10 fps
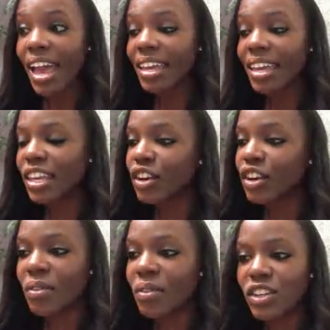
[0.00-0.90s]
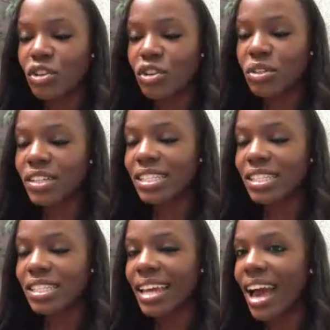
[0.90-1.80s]
You know, that show was really
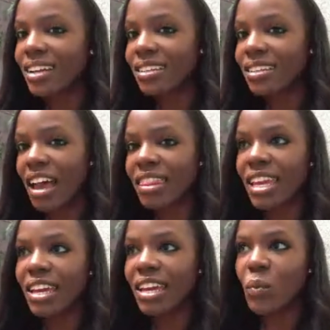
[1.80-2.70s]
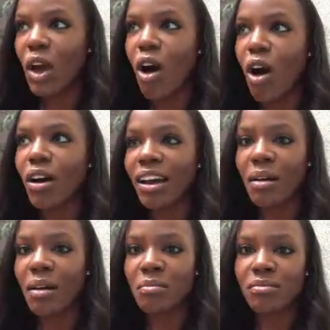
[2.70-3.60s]
stacked. I think we all come
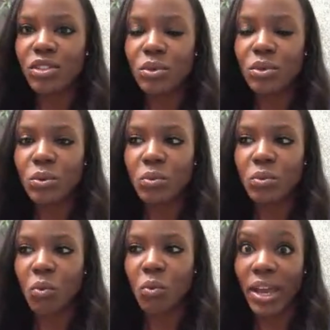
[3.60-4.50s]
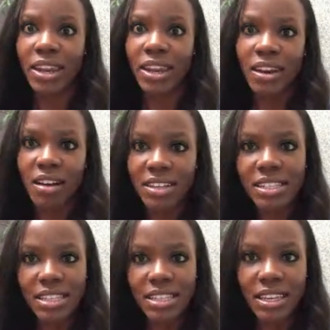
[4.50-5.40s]
to win,
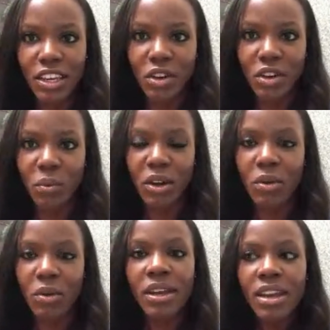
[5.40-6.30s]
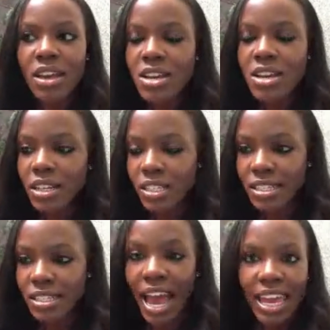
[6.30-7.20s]
obviously. You know, we don't
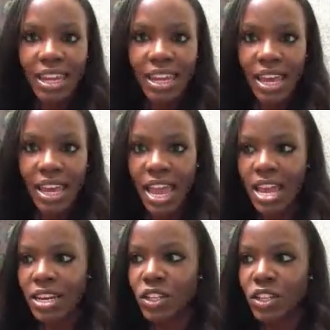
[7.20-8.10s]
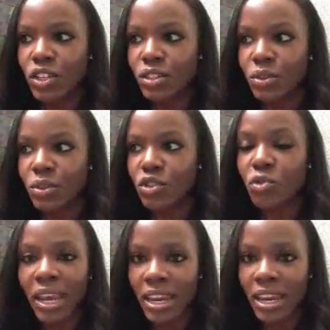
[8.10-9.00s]
diet and
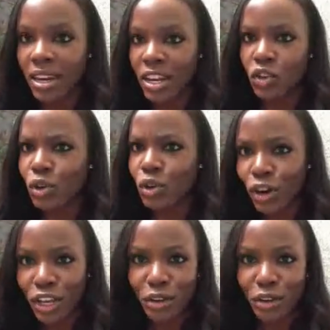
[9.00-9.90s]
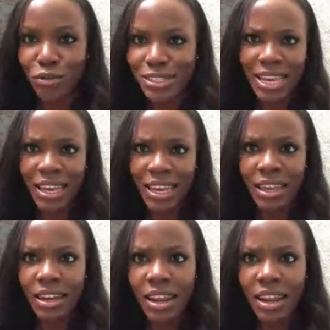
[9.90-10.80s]
train and do cardio for
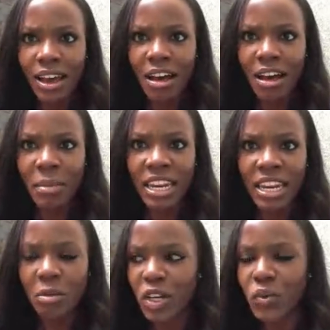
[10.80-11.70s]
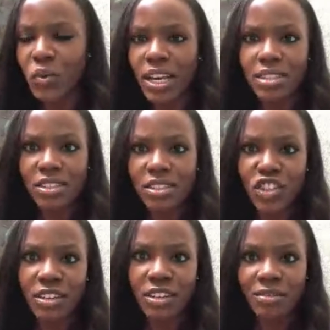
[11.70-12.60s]
second. Um, and anyone who does
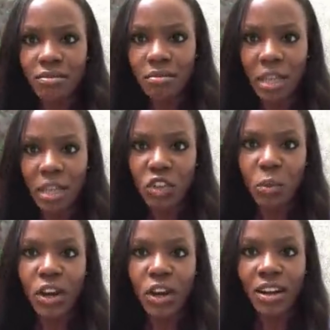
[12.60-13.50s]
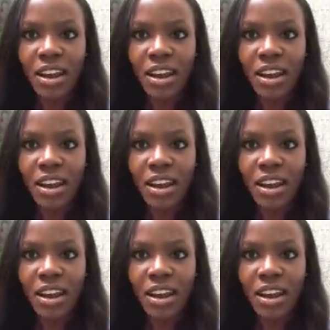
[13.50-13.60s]
shouldn't be in the sport.